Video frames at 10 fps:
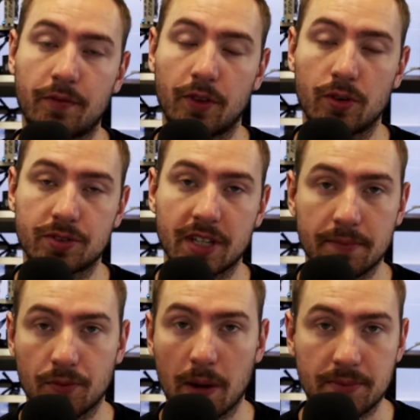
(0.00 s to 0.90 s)
for those
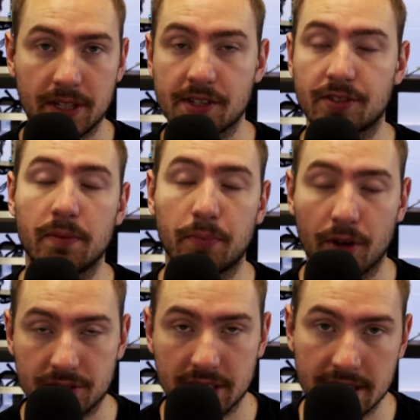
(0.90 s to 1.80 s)
types of websites that are
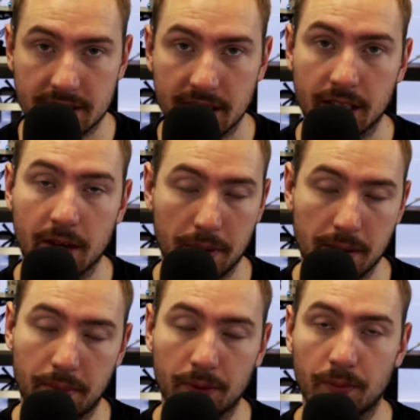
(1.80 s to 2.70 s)
impersonating
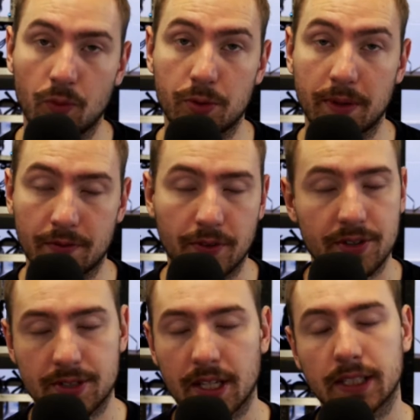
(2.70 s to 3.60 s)
people, would be the
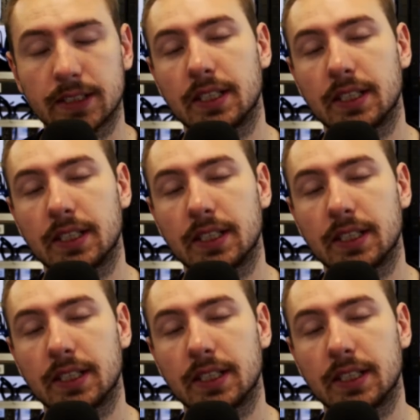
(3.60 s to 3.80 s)
first thing.